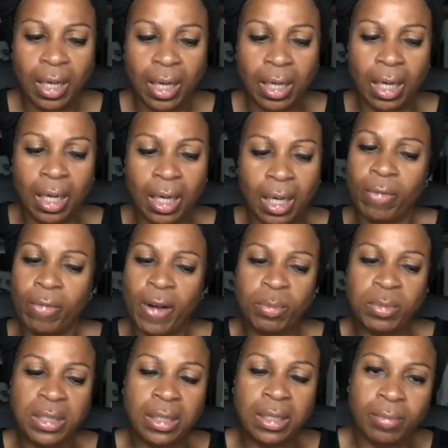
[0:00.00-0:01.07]
And I don't know if
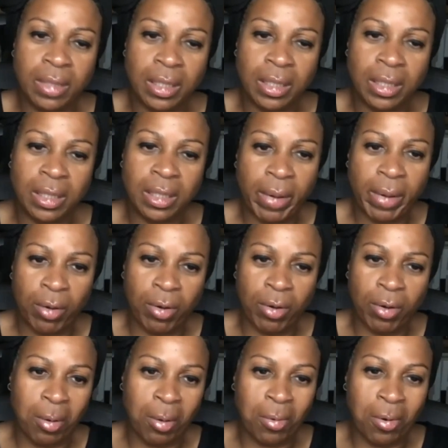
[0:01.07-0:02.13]
Humpty Dumpty can get back on
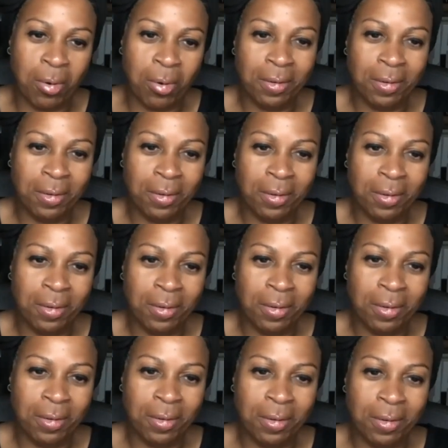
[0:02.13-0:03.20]
that wall in one
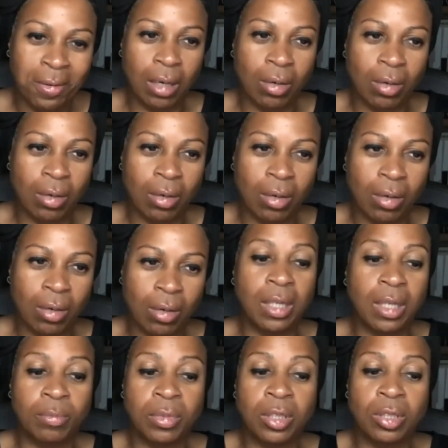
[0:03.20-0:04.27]
piece. And I don't know if Humpty
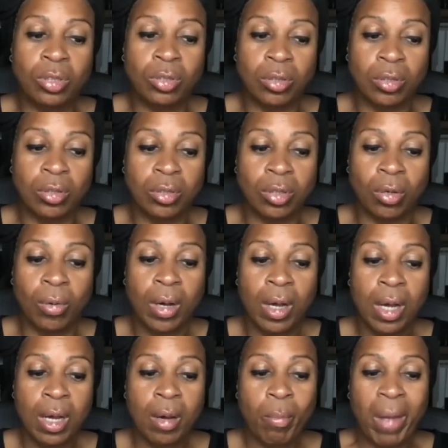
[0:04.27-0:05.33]
Dumpty should. So
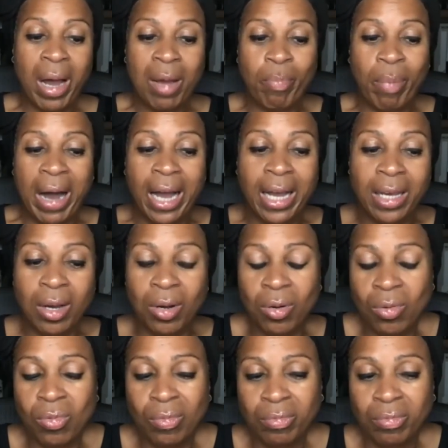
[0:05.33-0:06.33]
my bio,